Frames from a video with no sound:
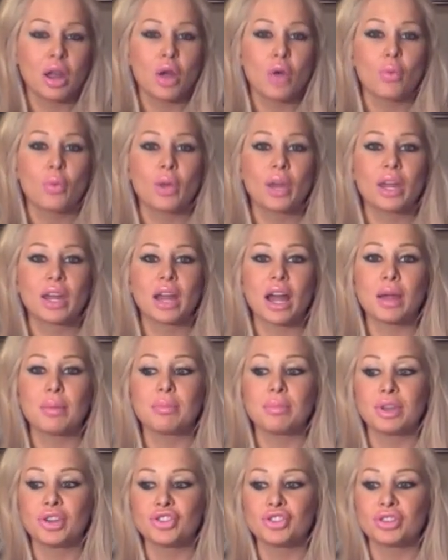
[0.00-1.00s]
when I
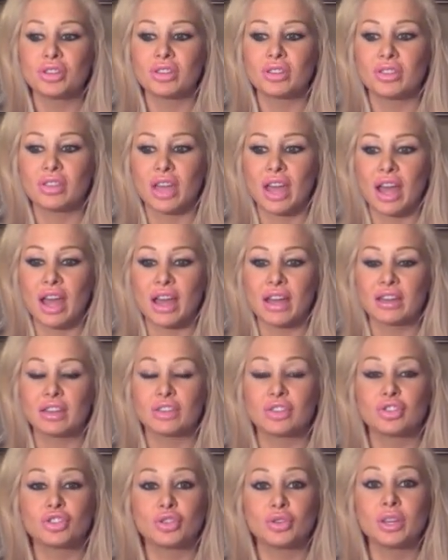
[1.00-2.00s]
mentioned that
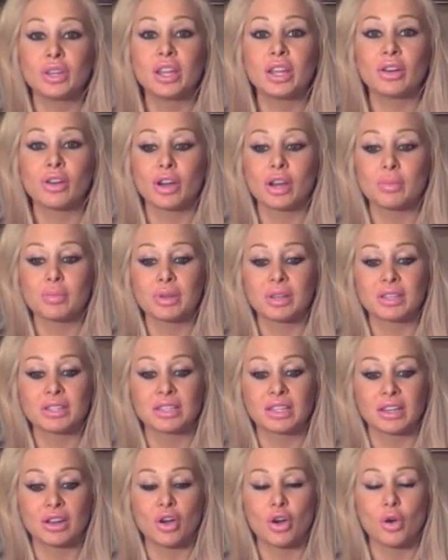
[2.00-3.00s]
Judy had already been
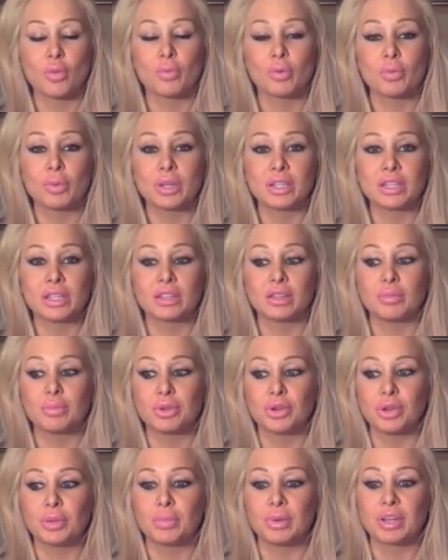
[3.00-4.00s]
sent home when we did the
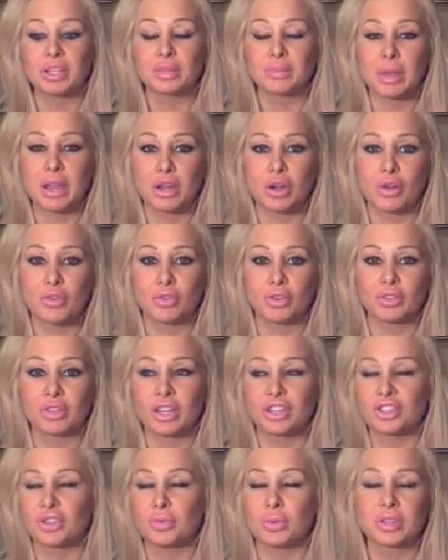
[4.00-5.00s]
beauty bus makeover,
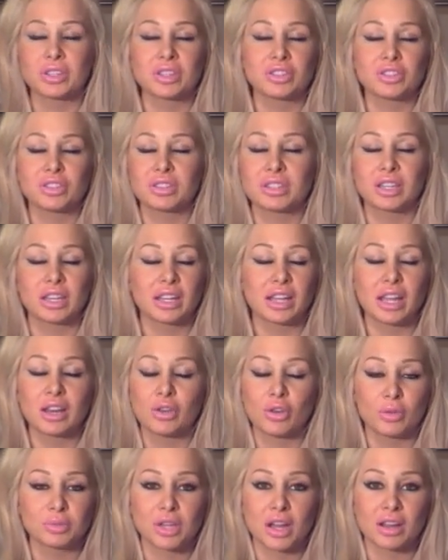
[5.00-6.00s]
that she wasn't just sitting at
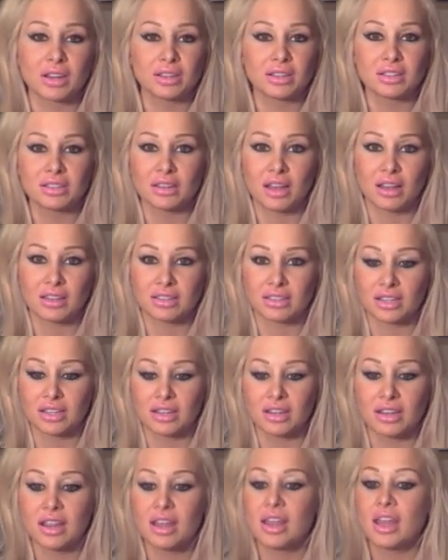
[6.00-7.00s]
home talking to Stassi.